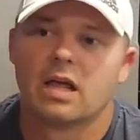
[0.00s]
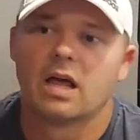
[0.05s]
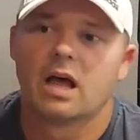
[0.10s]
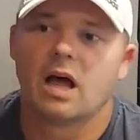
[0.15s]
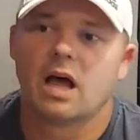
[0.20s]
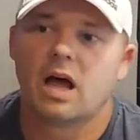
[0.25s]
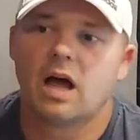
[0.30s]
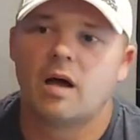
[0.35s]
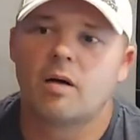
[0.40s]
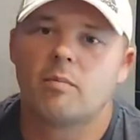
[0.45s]

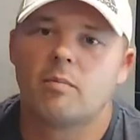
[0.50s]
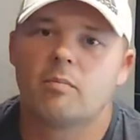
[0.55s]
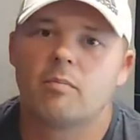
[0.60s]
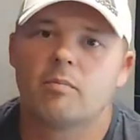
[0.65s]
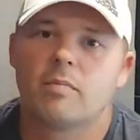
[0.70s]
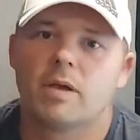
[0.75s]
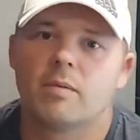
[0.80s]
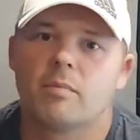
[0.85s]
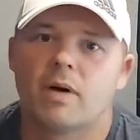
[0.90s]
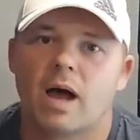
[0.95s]

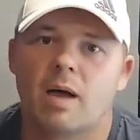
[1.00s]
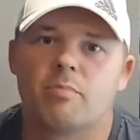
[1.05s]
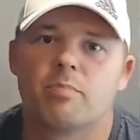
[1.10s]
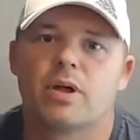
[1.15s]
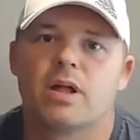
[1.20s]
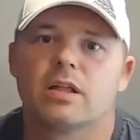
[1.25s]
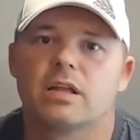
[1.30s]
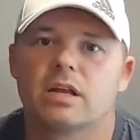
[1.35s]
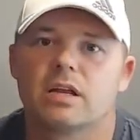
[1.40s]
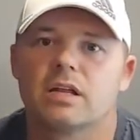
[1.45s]
In my
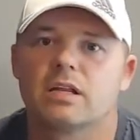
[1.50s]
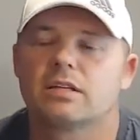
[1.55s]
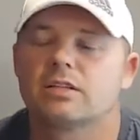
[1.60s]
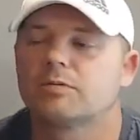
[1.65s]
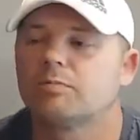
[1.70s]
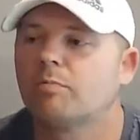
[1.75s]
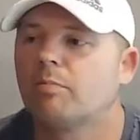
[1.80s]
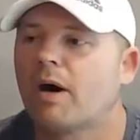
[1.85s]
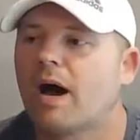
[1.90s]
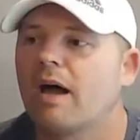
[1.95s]
opinion, it's
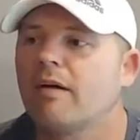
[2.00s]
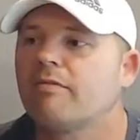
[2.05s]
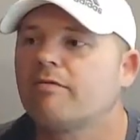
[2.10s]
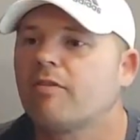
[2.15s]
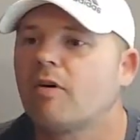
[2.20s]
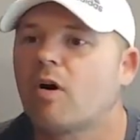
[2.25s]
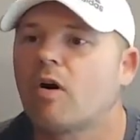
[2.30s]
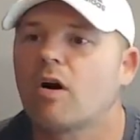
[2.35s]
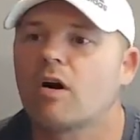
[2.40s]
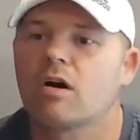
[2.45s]
by
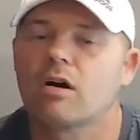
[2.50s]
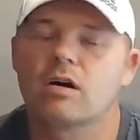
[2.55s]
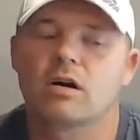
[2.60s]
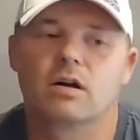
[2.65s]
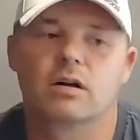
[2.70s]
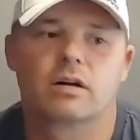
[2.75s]
far